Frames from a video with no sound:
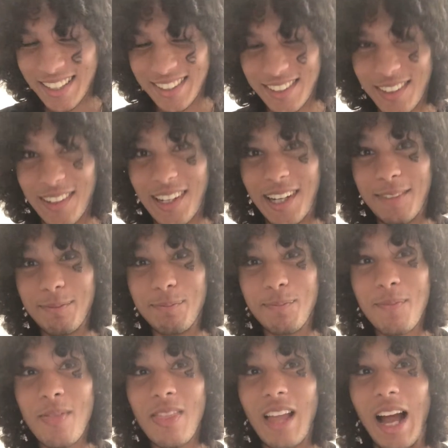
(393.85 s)
So
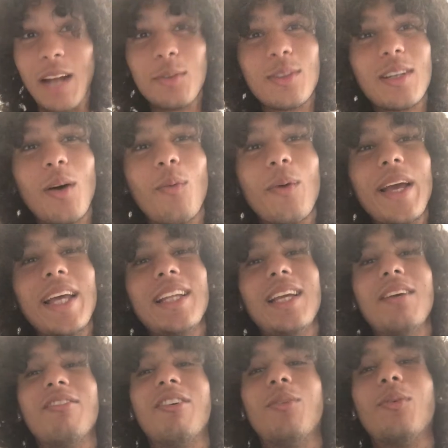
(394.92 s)
as was a weird
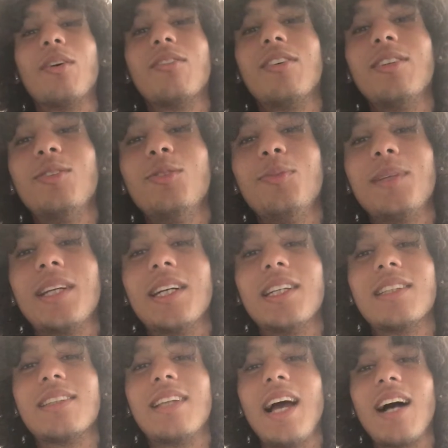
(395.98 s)
game from Watford too,
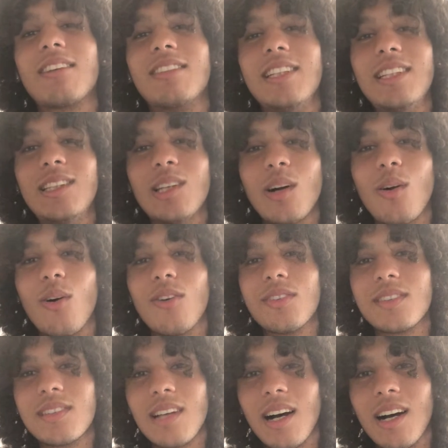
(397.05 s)
because they actually took off
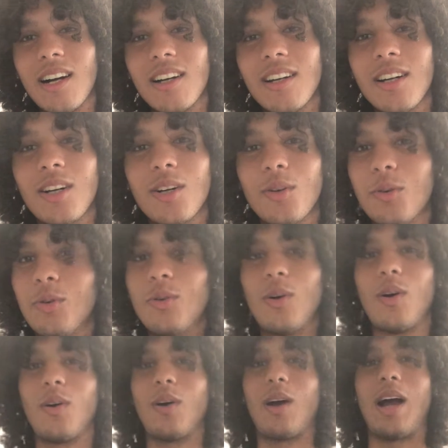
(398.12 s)
Sarr, who
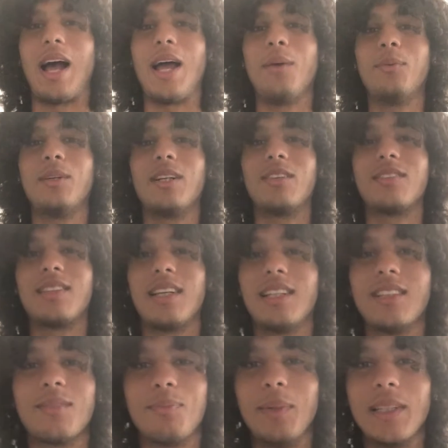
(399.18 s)
I would have said
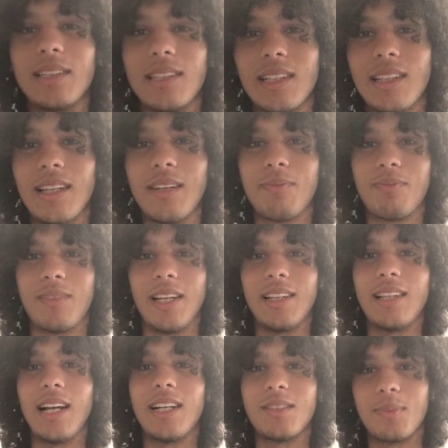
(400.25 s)
is basically their
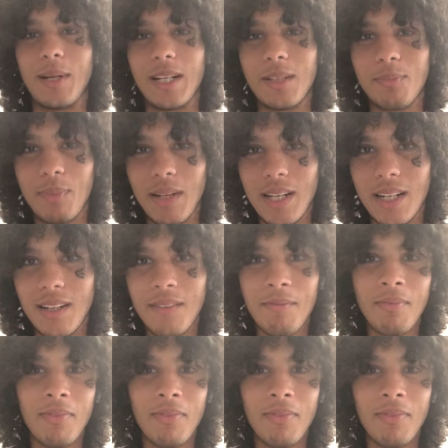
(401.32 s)
talismanic player.